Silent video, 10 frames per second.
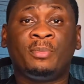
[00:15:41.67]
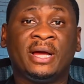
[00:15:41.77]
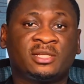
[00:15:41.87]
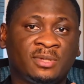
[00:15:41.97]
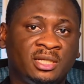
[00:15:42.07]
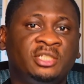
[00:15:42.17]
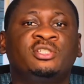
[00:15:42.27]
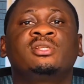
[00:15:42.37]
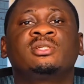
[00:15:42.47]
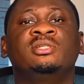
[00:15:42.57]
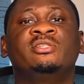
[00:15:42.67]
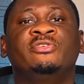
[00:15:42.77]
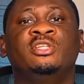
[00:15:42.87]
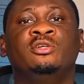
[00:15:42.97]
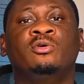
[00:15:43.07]
my explanations in this
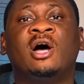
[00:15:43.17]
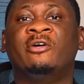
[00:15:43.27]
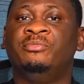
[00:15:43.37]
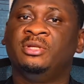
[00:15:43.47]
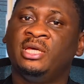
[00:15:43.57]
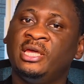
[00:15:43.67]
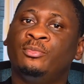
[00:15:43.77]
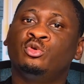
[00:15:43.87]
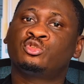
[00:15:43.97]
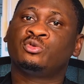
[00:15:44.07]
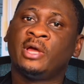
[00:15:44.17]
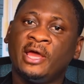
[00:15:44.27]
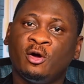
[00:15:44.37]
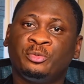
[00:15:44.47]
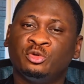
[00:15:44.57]
video have been able to
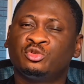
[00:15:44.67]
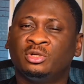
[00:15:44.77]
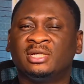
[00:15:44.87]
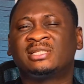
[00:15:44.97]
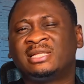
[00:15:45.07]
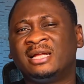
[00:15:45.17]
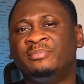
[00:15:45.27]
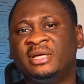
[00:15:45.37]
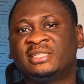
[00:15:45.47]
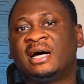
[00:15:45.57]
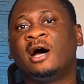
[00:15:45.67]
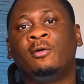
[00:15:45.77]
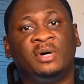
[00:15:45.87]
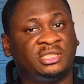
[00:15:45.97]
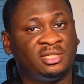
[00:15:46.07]
help you to understand better how
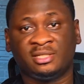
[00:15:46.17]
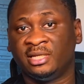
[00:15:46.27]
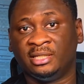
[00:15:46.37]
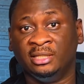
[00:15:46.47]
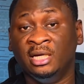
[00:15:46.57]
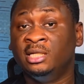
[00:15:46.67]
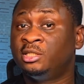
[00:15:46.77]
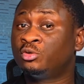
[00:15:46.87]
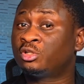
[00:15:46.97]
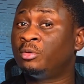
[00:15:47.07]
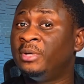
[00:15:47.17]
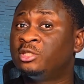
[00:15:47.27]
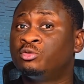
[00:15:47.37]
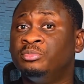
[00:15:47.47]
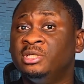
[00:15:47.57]
machines learn. This was not
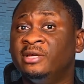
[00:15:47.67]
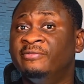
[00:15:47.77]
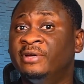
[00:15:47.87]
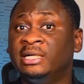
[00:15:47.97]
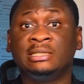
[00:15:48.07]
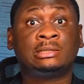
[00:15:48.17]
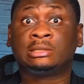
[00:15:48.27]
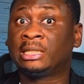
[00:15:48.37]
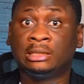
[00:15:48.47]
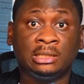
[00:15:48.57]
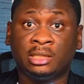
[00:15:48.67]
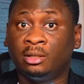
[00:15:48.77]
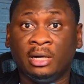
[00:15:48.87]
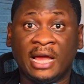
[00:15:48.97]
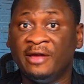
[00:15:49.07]
meant to be a very
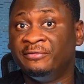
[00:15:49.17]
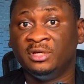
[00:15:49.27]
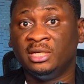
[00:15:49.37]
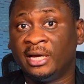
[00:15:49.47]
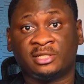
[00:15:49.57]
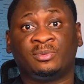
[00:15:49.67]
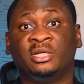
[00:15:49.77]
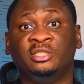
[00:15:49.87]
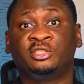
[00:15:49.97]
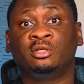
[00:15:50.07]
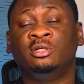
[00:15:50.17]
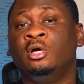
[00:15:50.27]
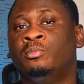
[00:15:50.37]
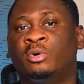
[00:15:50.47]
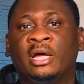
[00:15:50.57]
technical, heavy explanation,
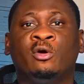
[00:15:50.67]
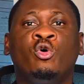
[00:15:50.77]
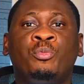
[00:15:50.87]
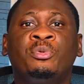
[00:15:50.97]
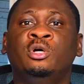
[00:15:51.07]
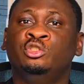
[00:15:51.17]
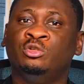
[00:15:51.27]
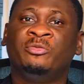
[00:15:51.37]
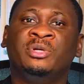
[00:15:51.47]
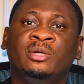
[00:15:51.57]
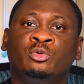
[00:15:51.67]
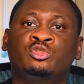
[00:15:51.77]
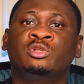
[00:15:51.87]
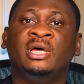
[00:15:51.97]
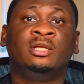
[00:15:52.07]
but I hope you have been able
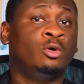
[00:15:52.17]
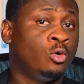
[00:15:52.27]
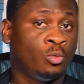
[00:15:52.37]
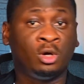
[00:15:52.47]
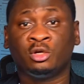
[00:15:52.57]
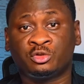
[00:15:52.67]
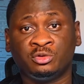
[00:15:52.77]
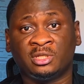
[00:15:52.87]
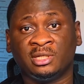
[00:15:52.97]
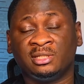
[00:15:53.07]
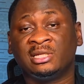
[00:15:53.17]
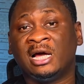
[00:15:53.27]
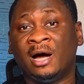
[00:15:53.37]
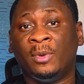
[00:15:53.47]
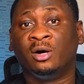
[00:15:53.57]
to learn one or two things
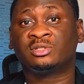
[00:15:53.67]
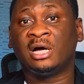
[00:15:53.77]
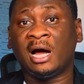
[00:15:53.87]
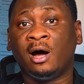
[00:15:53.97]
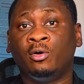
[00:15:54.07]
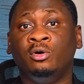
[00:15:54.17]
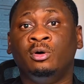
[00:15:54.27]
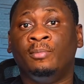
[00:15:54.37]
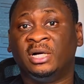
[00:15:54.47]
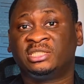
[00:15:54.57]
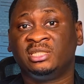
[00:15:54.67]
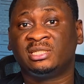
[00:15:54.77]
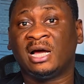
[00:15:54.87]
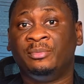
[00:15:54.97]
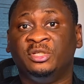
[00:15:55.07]
about how
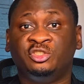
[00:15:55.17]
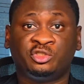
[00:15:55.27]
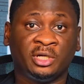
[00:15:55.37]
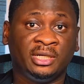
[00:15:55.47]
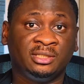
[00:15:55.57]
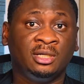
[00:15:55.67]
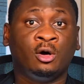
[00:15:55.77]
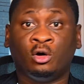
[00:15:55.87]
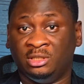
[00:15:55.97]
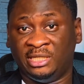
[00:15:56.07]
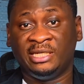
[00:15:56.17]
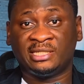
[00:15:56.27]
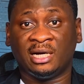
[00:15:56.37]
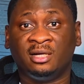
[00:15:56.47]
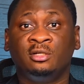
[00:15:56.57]
machines are being trained on data